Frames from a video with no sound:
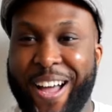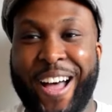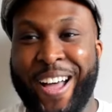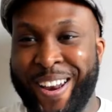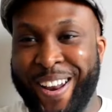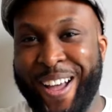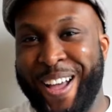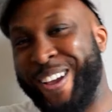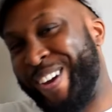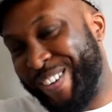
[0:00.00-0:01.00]

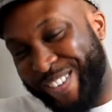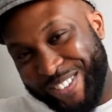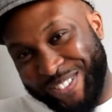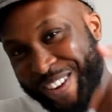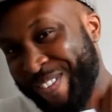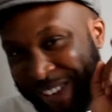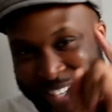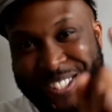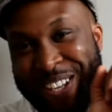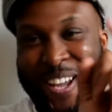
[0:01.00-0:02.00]
I definitely
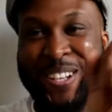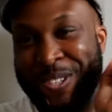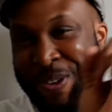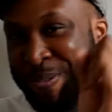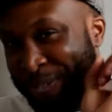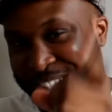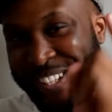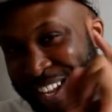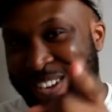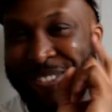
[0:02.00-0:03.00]
say I do not fit
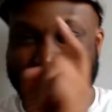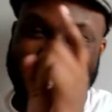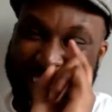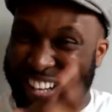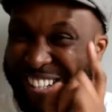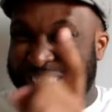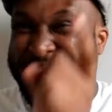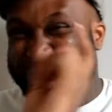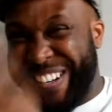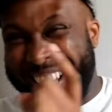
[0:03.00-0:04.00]
in any of those
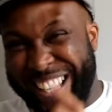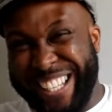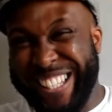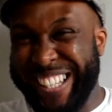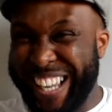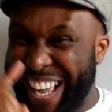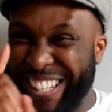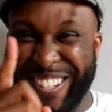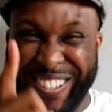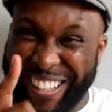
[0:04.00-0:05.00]
categories. I
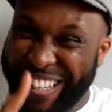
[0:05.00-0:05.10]
don't.